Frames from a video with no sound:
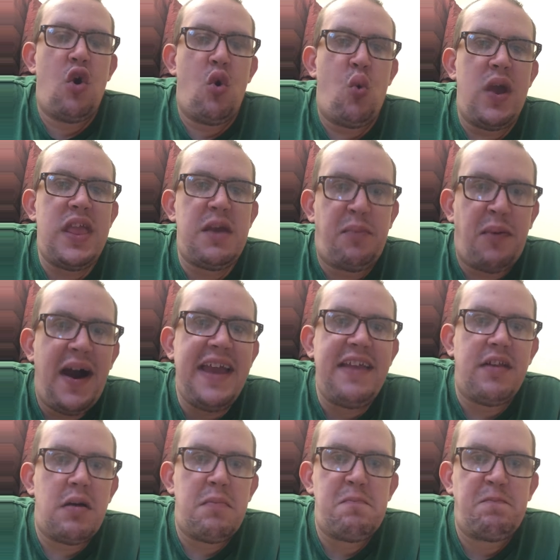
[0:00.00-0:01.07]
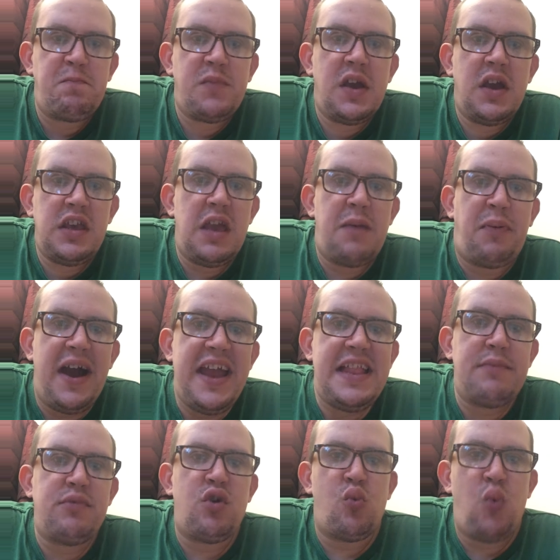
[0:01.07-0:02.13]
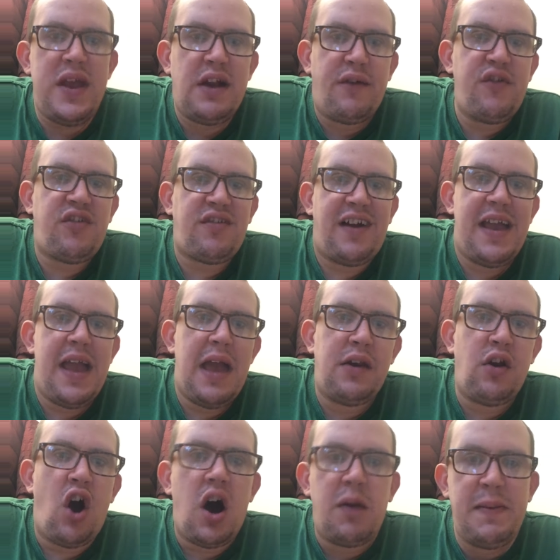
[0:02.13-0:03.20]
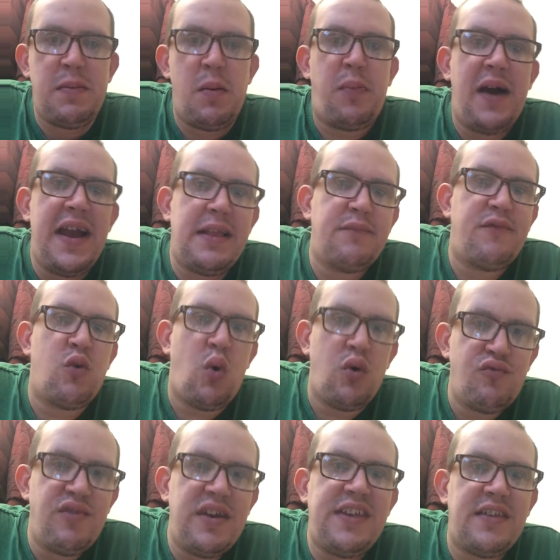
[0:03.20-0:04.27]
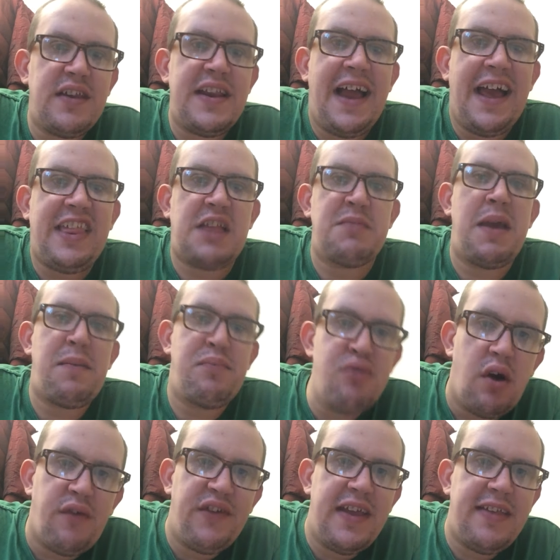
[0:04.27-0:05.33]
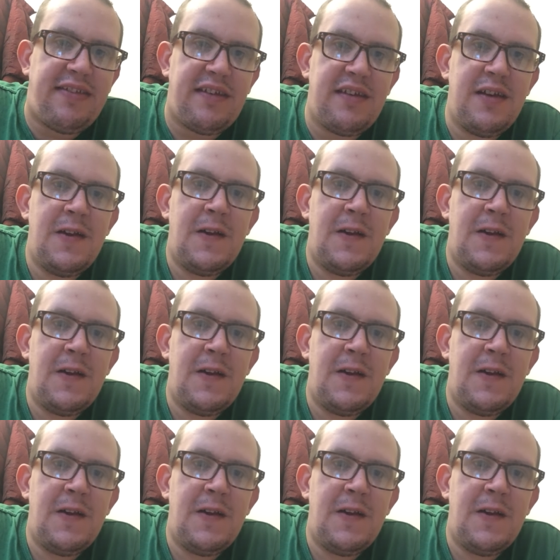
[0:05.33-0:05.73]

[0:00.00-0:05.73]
when you play them, you're playing them to win, obviously, and a lot of people play them for one reason, and that is to make profit.